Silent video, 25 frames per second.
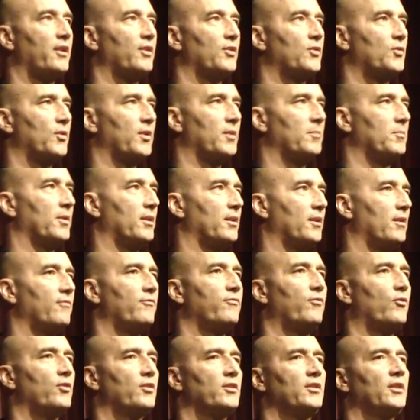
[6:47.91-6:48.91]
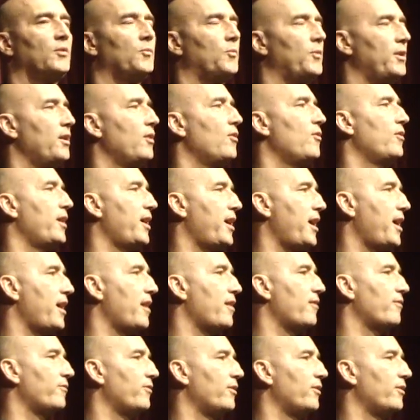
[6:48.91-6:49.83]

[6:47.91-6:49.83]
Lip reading: of treatment. Unfortunately, we don't have